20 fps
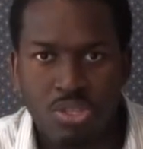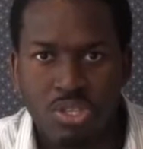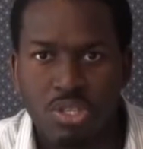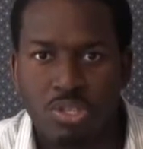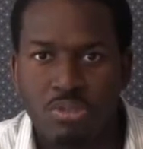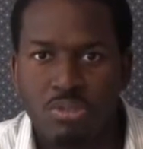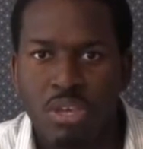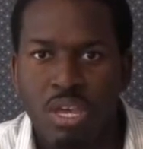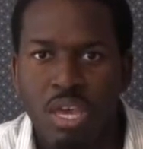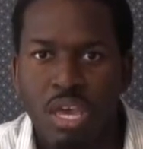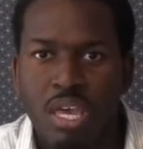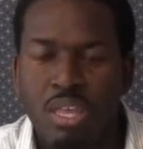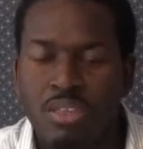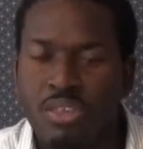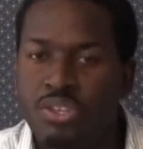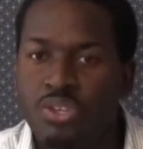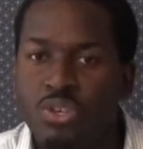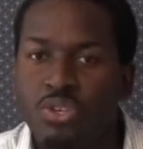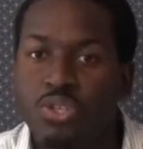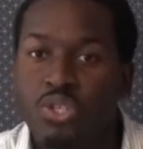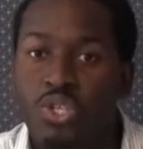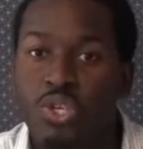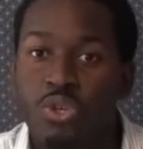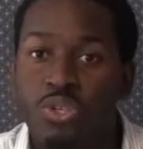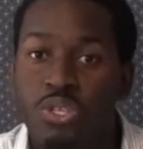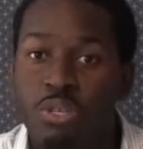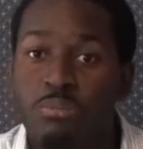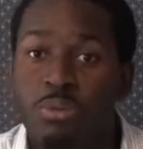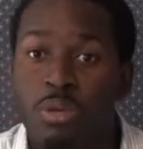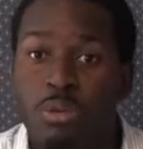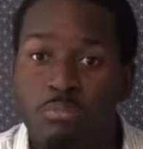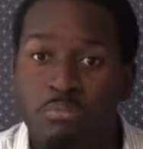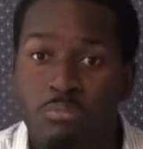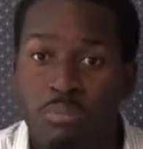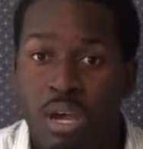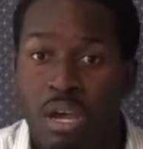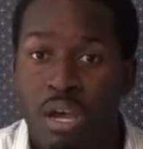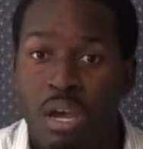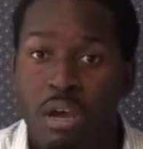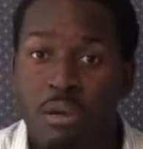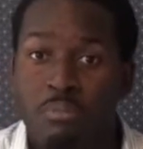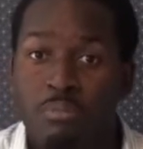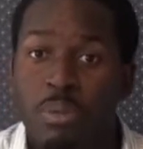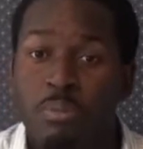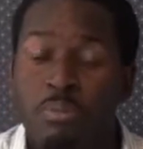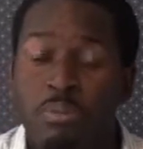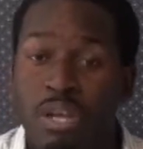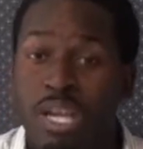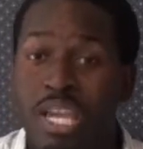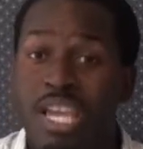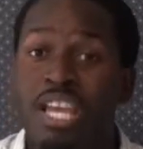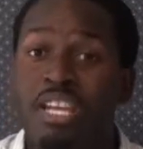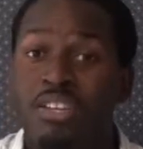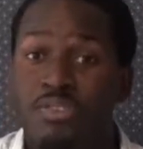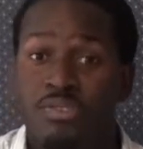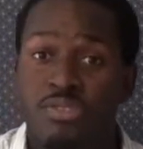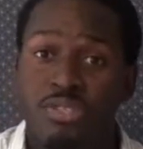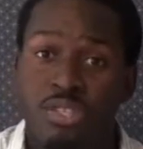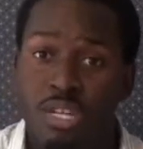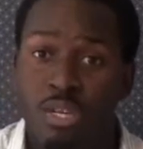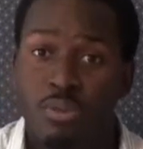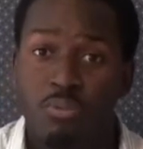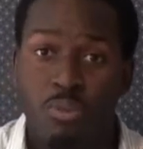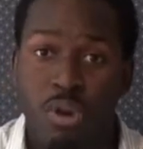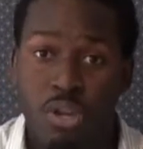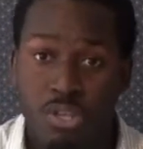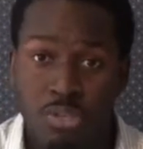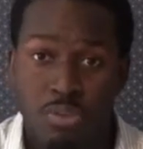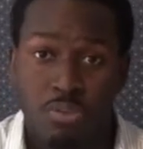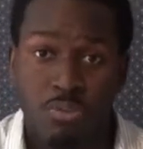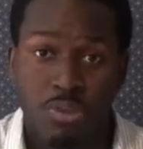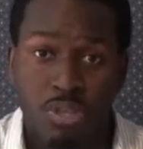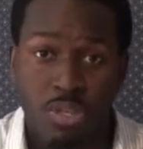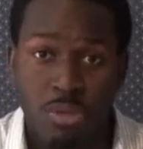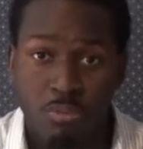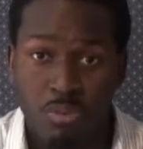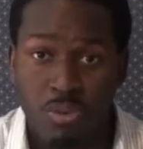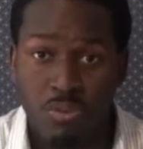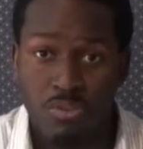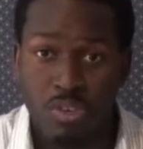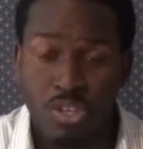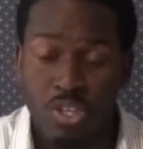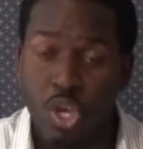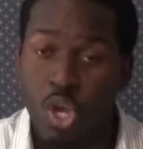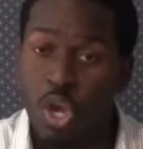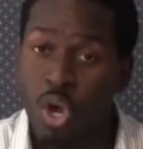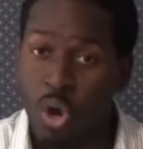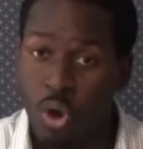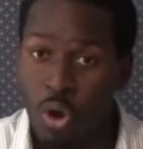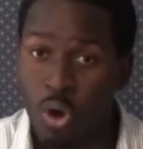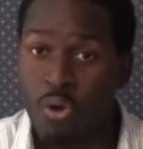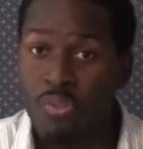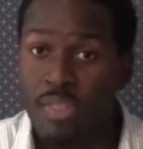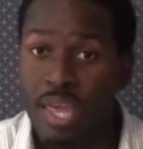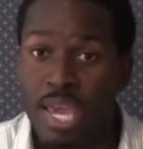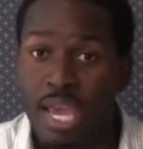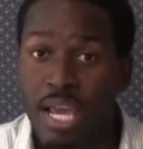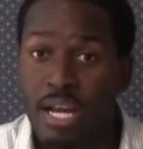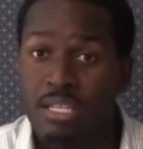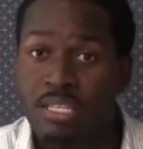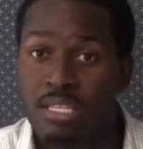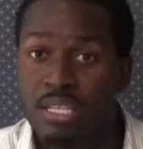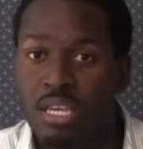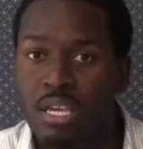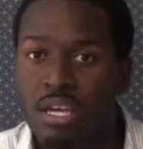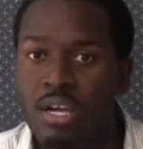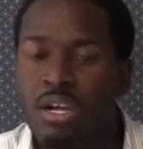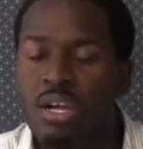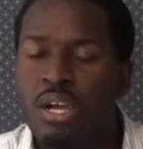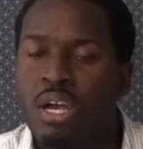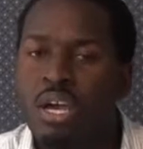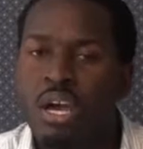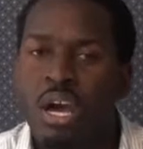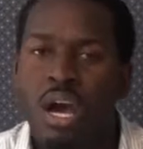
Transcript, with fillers: This is this also shows that pe- uh, people are interested in watching 3D movies on that kind of scale.